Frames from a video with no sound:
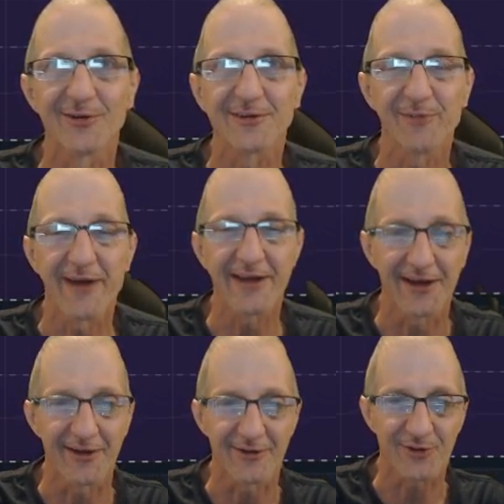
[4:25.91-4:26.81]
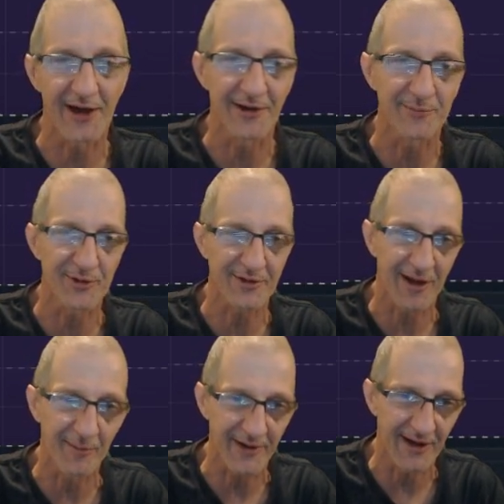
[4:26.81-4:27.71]
speak, that are trying to put the
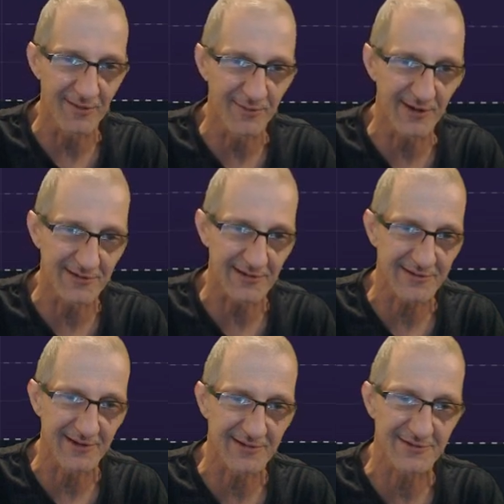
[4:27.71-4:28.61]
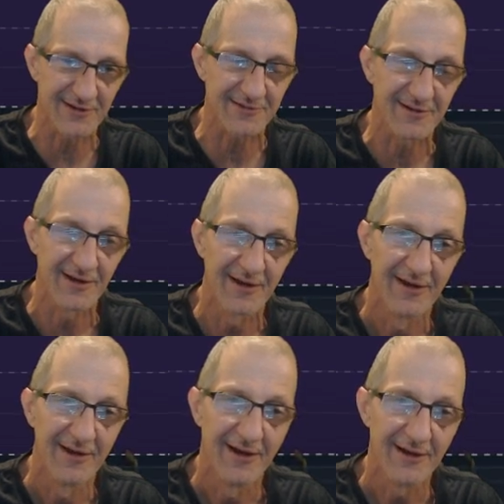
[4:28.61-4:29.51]
company out of business. It's just,
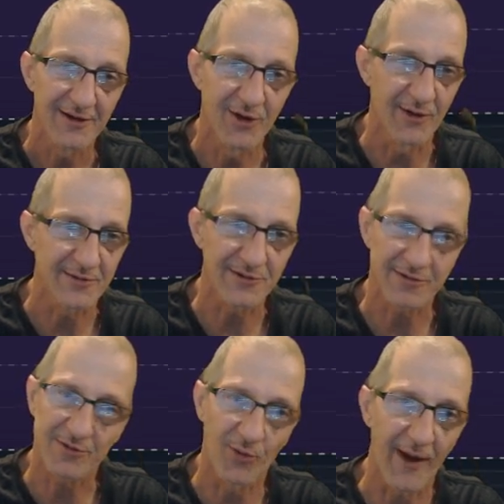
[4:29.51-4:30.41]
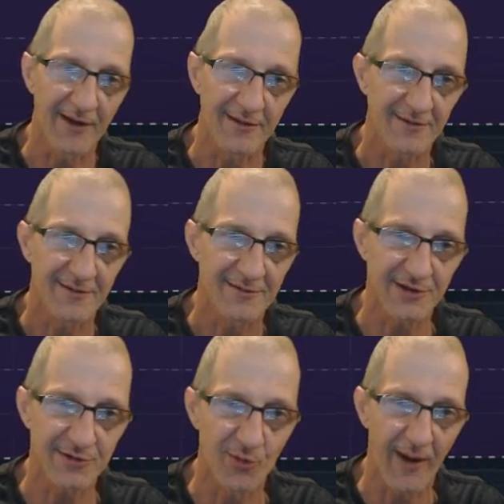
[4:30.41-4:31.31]
it's just the way
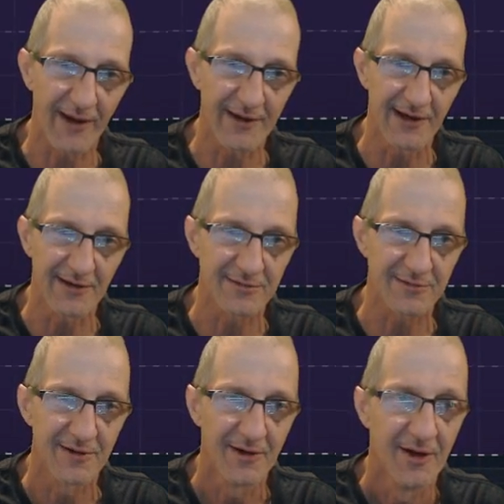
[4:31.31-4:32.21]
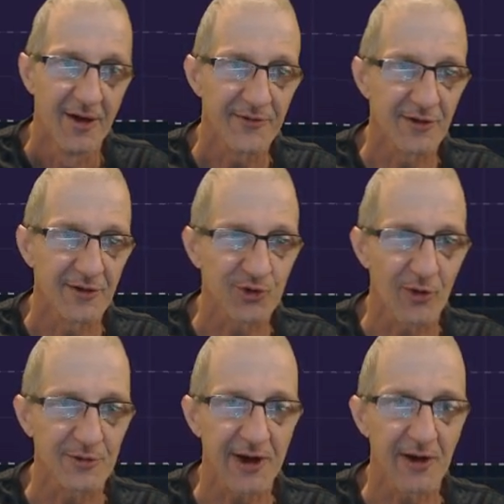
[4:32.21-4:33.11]
it is. There's short
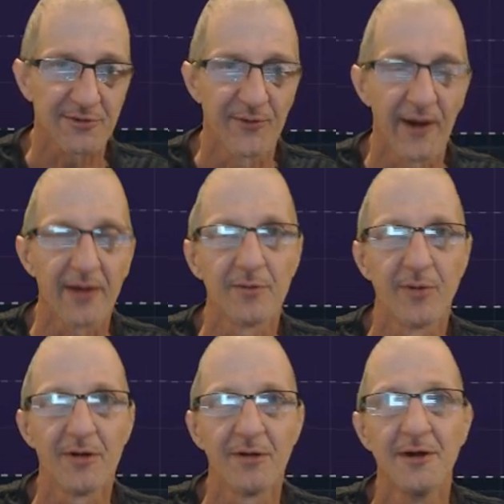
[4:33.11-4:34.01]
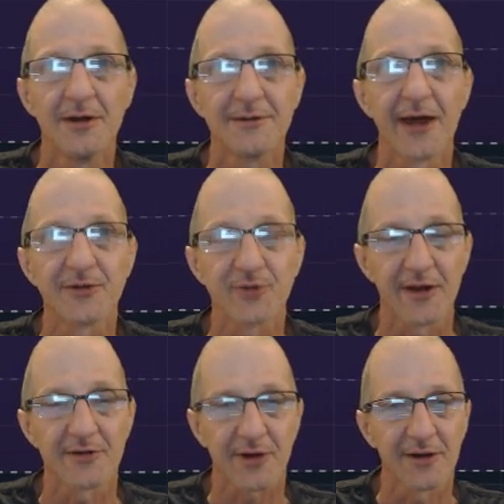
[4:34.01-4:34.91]
shares available. Day traders
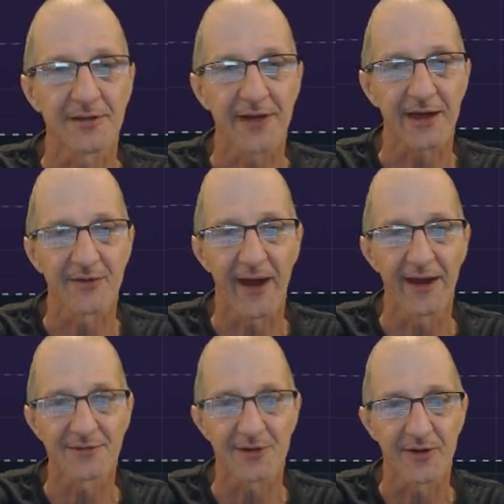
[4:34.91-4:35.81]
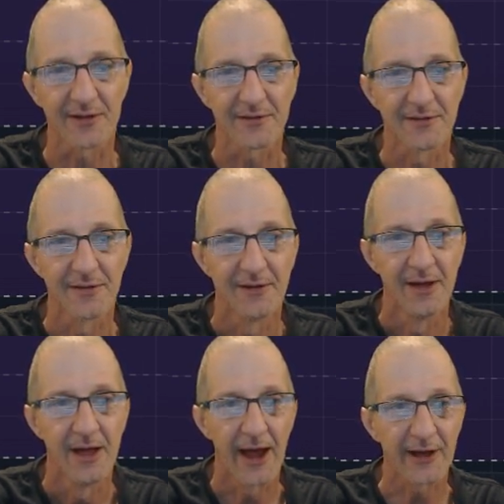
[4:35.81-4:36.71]
are going to take advantage of it,
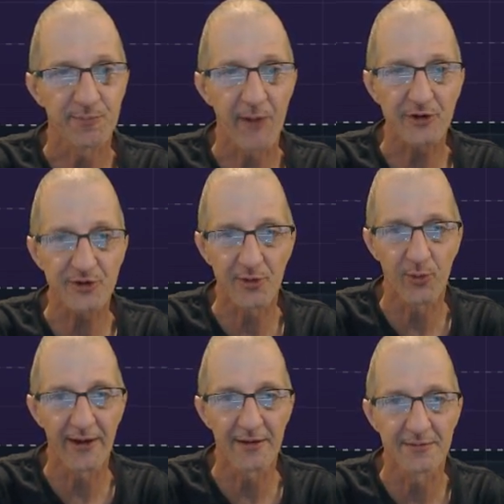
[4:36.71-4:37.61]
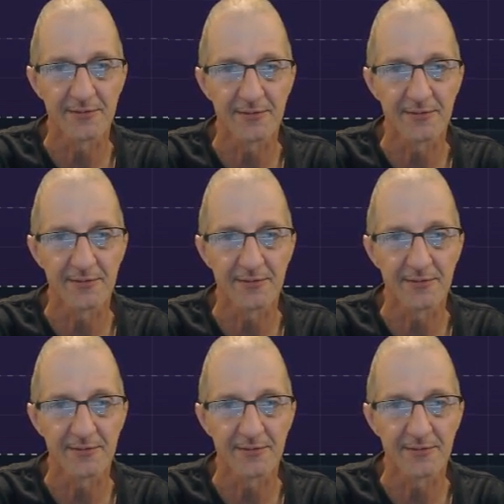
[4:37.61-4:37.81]
especially when